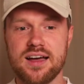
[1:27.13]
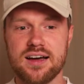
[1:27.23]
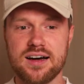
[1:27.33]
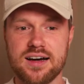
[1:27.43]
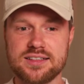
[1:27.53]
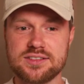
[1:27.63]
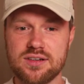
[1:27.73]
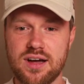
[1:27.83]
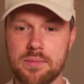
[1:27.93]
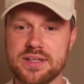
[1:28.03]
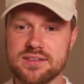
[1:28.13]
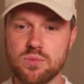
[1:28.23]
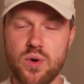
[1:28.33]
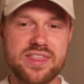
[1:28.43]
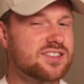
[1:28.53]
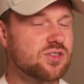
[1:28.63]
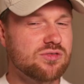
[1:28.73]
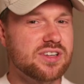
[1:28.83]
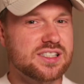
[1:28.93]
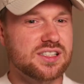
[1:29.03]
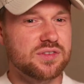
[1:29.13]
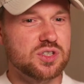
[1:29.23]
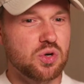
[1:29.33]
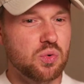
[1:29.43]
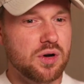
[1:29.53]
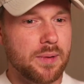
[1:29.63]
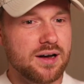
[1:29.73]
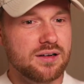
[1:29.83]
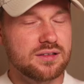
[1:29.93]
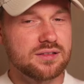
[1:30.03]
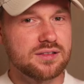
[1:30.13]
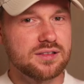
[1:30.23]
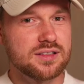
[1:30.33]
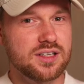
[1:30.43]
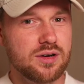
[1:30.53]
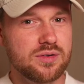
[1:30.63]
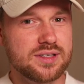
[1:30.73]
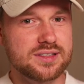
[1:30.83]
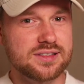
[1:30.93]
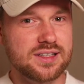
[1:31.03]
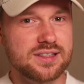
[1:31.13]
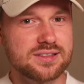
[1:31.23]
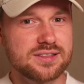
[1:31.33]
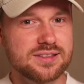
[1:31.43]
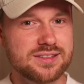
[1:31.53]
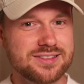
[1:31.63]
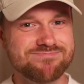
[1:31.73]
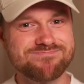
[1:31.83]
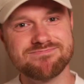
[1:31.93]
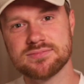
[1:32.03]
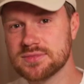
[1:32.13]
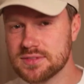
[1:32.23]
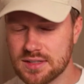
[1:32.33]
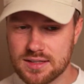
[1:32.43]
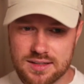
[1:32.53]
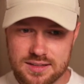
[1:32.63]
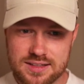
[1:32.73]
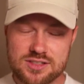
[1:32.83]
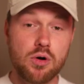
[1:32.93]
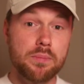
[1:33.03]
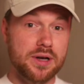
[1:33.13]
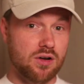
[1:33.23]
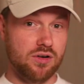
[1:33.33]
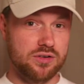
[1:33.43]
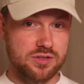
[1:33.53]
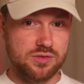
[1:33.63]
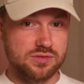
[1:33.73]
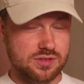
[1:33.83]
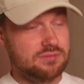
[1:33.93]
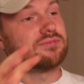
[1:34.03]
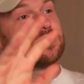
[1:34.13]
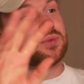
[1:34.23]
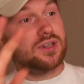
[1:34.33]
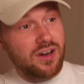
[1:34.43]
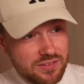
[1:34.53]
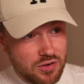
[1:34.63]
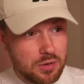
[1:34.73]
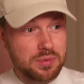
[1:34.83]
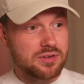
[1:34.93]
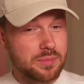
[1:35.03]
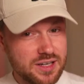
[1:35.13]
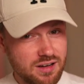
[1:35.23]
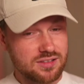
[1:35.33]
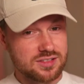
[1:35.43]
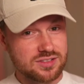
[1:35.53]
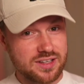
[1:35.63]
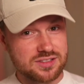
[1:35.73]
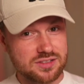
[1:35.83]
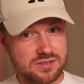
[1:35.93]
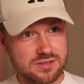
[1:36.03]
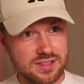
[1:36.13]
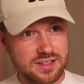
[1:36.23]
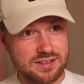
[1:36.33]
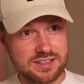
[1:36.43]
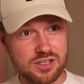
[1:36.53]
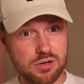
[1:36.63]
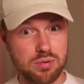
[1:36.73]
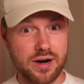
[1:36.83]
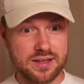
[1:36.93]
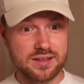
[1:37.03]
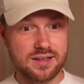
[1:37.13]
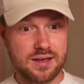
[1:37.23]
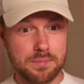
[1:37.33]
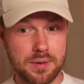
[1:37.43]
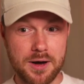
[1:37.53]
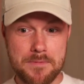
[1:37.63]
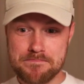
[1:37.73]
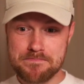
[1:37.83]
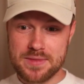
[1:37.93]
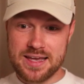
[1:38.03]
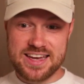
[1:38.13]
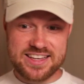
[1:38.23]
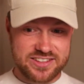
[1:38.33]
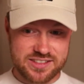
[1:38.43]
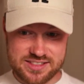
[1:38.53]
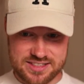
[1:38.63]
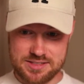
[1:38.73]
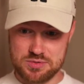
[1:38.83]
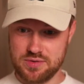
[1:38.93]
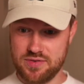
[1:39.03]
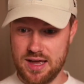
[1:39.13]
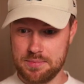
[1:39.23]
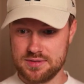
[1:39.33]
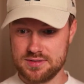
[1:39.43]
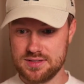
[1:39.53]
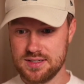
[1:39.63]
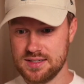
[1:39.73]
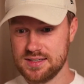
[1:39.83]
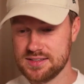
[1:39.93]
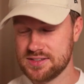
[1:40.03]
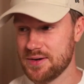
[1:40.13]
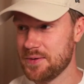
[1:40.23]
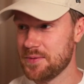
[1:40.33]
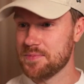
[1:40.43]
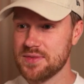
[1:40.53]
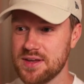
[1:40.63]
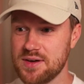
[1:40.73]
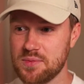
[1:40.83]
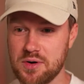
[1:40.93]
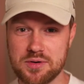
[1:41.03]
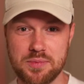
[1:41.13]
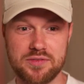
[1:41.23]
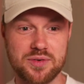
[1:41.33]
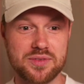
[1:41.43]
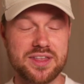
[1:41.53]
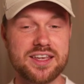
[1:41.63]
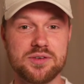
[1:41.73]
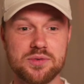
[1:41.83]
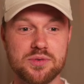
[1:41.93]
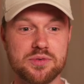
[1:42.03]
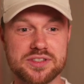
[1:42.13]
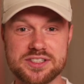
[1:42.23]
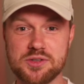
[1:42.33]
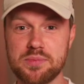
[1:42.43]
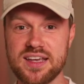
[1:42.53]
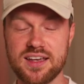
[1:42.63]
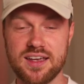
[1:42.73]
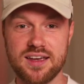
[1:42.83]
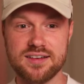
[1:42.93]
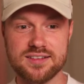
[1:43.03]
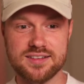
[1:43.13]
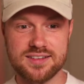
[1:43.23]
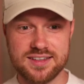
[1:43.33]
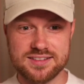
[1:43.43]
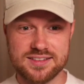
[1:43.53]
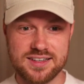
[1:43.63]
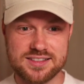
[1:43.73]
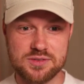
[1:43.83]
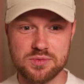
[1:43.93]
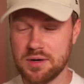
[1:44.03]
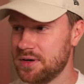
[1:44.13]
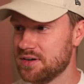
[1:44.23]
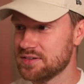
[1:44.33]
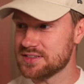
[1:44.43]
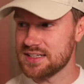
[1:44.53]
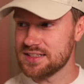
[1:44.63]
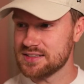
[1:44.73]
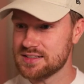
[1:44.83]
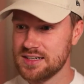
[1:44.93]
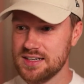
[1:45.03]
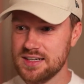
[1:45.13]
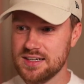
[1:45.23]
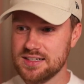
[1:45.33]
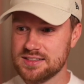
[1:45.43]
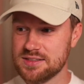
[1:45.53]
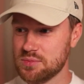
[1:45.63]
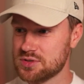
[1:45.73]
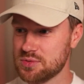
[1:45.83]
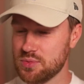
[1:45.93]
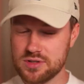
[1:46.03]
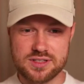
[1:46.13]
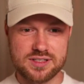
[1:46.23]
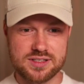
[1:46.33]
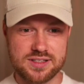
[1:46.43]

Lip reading: I don't. I mean, when there's not really stuff to talk about, there's not been a lot of news. We're kind of hoping for a bit of Carlos Science news in this little break, but it doesn't seem to have happened. So, welcome everyone. Thank you all for still being here and still coming along to these to watch this